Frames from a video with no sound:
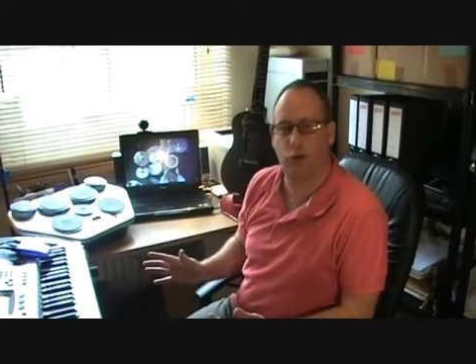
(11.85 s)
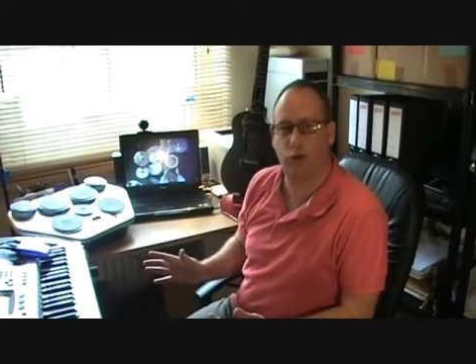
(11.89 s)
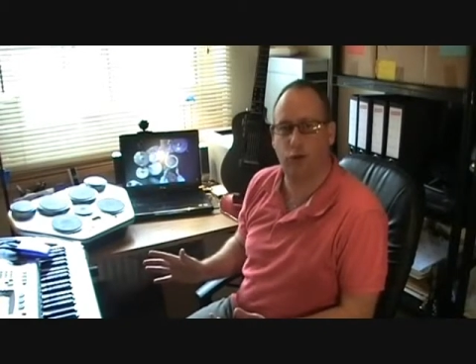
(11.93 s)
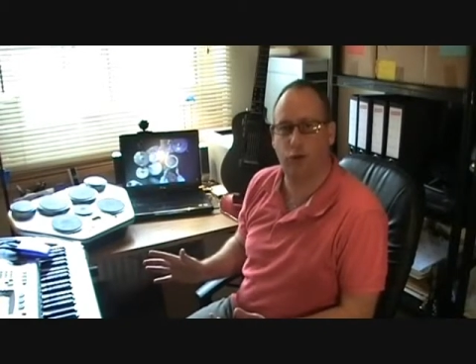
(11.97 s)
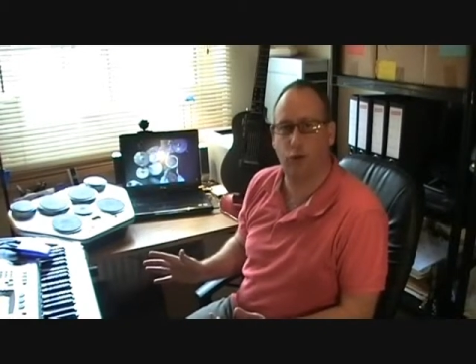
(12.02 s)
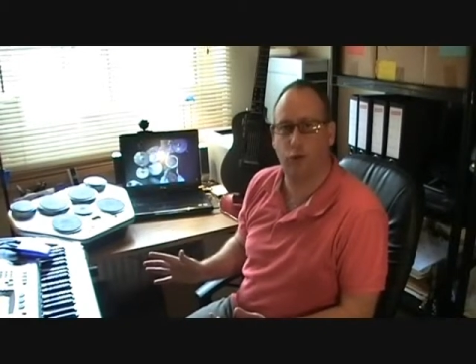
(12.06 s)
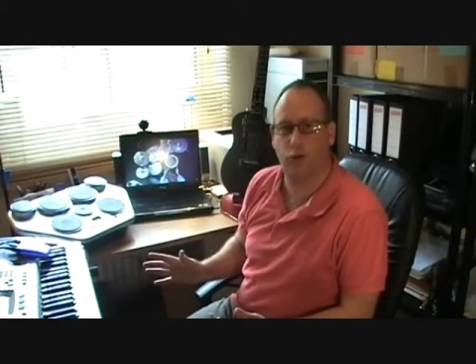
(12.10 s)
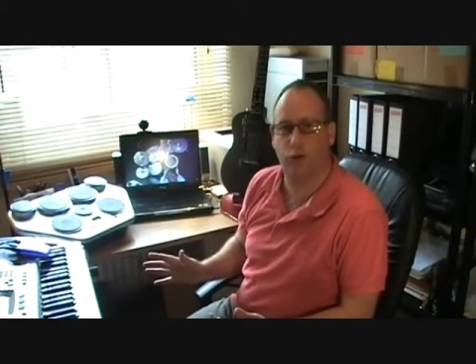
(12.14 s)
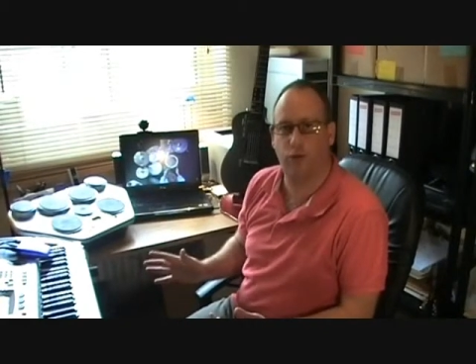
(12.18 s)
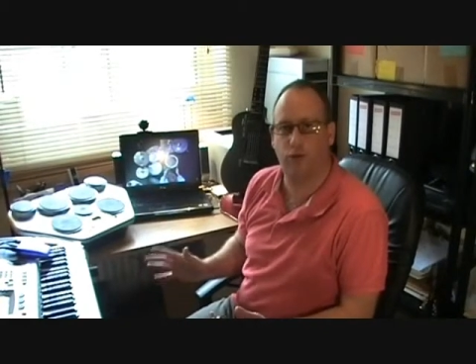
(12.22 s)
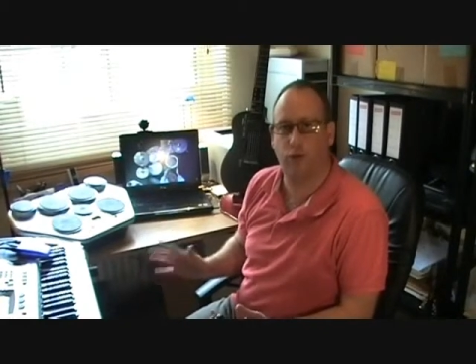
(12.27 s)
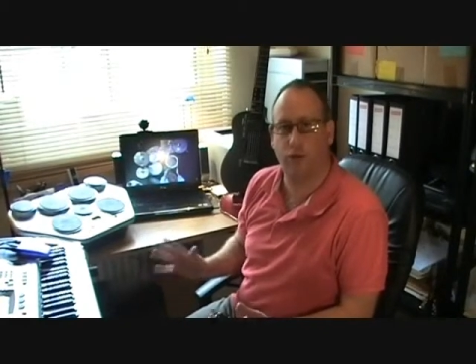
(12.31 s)
you
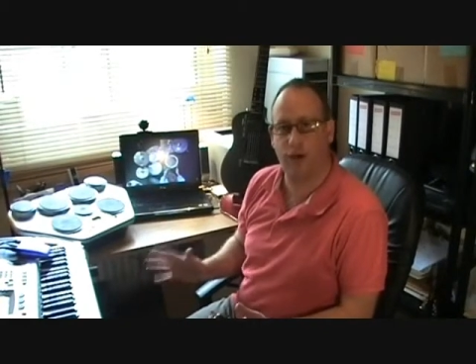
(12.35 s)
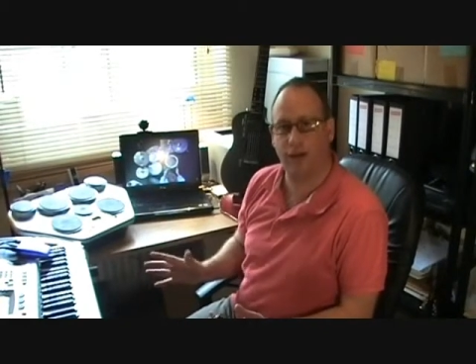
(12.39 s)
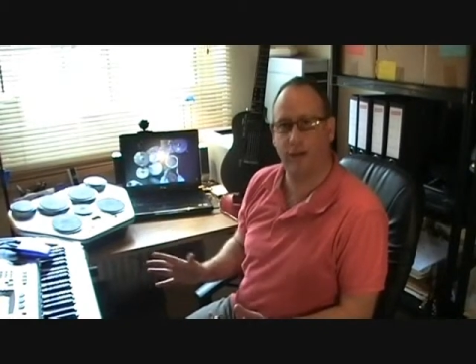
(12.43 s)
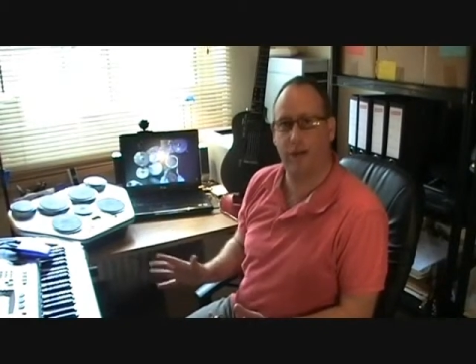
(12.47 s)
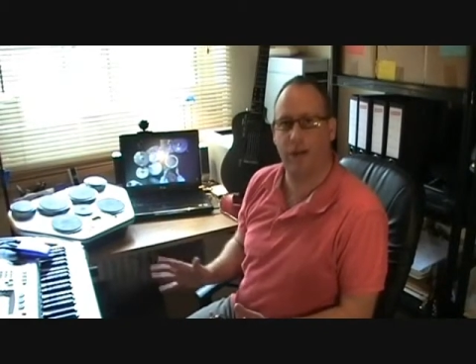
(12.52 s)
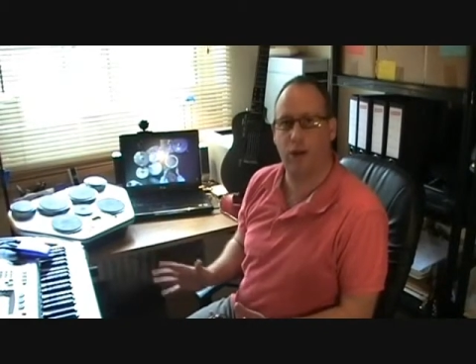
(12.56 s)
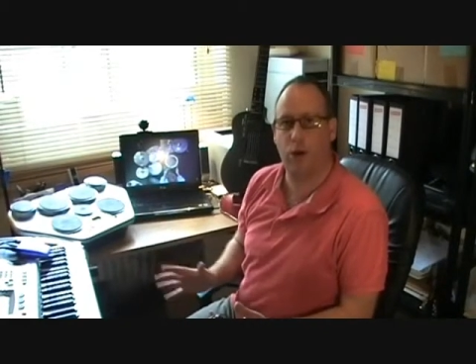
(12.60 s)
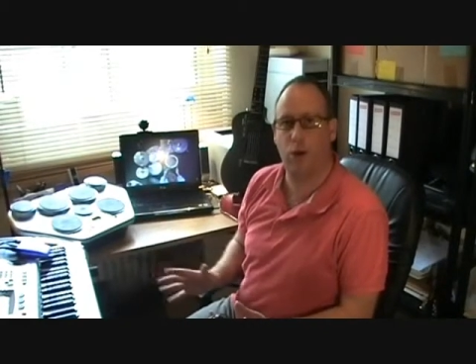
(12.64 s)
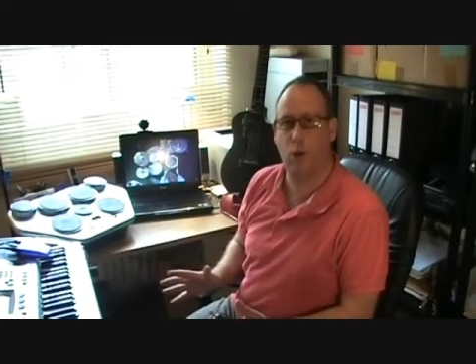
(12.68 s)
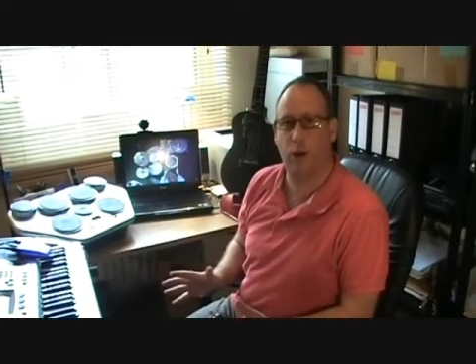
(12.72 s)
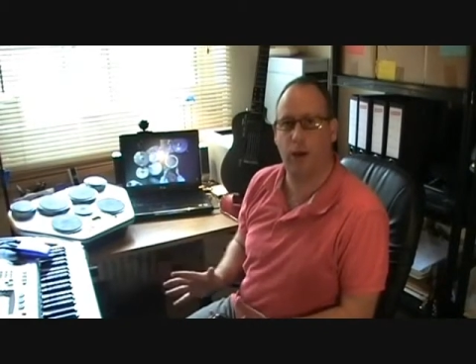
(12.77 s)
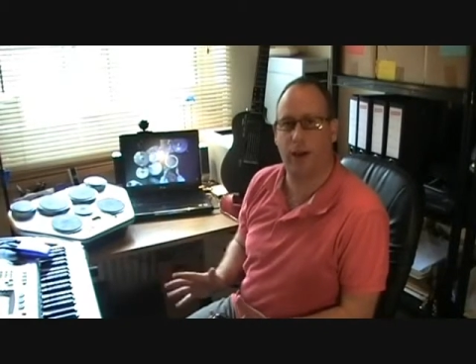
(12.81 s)
through
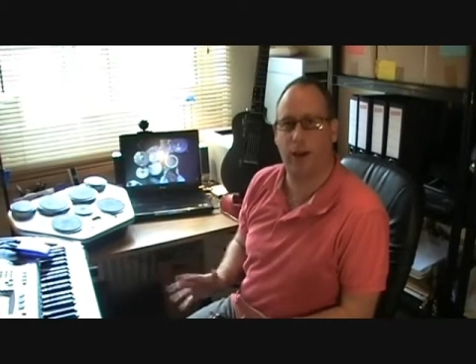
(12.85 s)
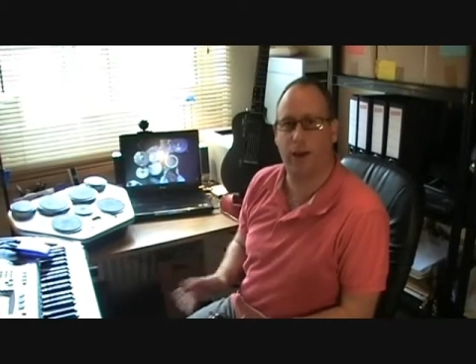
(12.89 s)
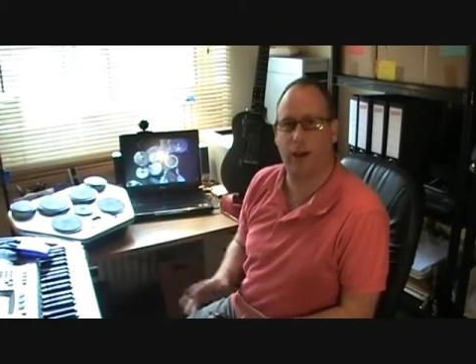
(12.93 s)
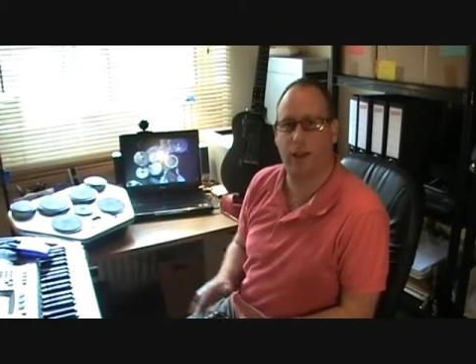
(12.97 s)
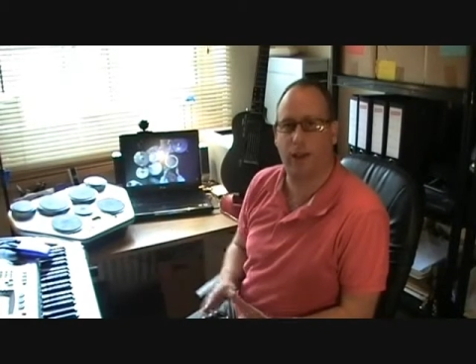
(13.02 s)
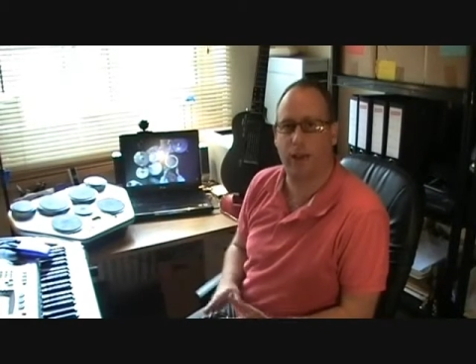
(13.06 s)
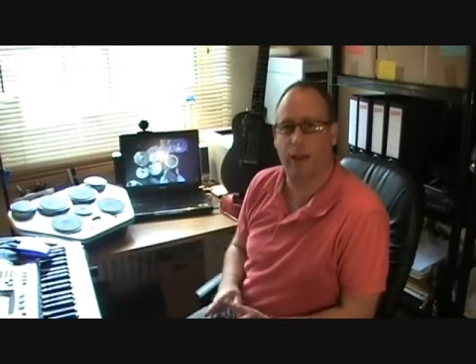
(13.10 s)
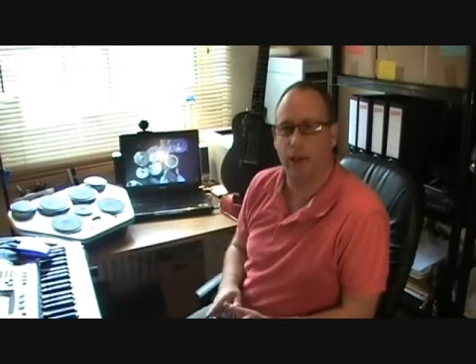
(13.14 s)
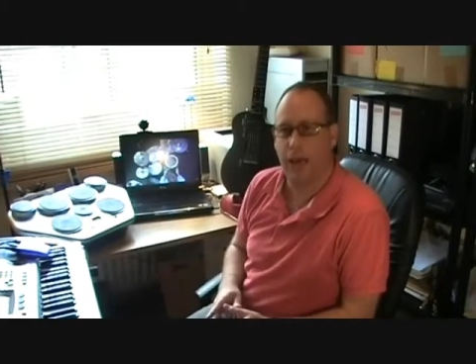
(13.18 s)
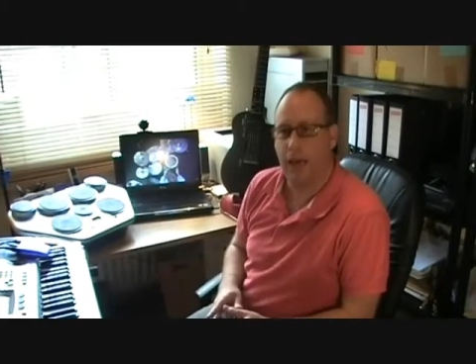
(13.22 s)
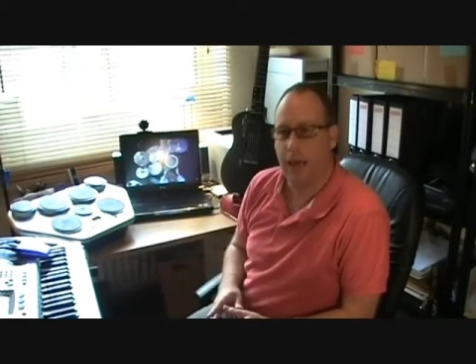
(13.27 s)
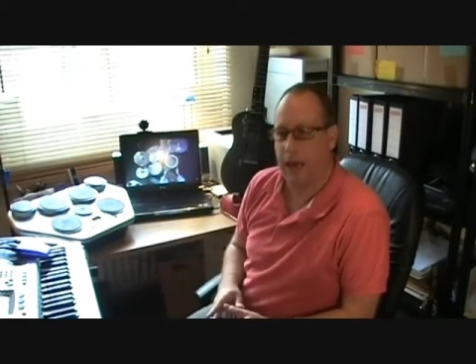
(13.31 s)
very
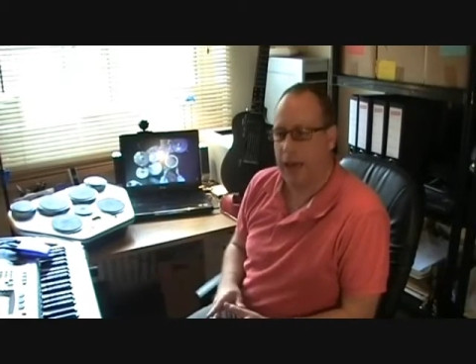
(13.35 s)
quickly